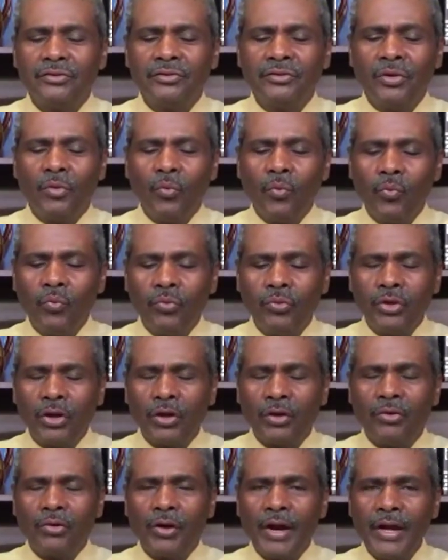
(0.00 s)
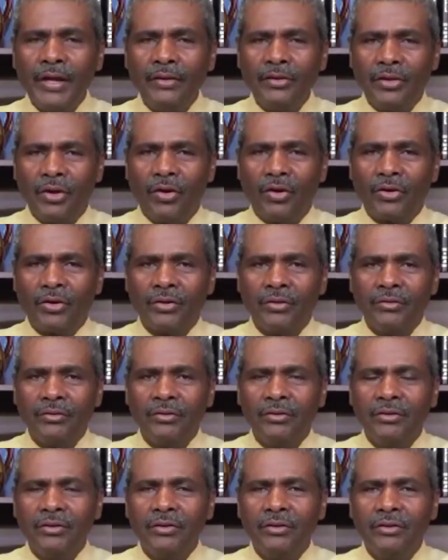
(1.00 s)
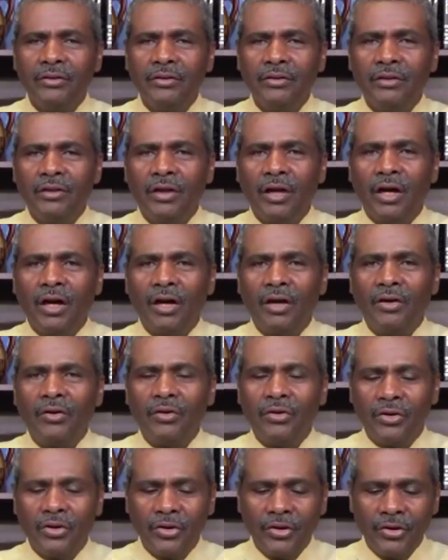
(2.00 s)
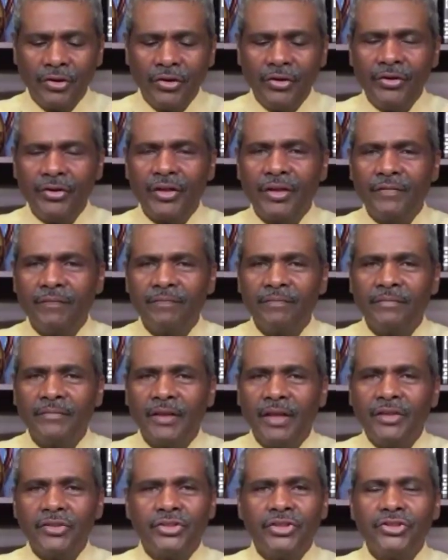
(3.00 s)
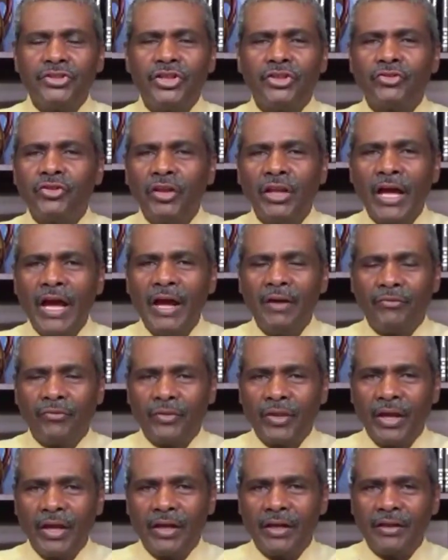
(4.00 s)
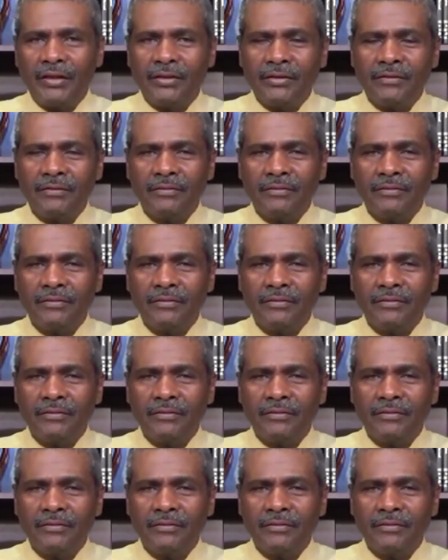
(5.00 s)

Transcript: the, the granddaughter uh, heard it and she just laughed at it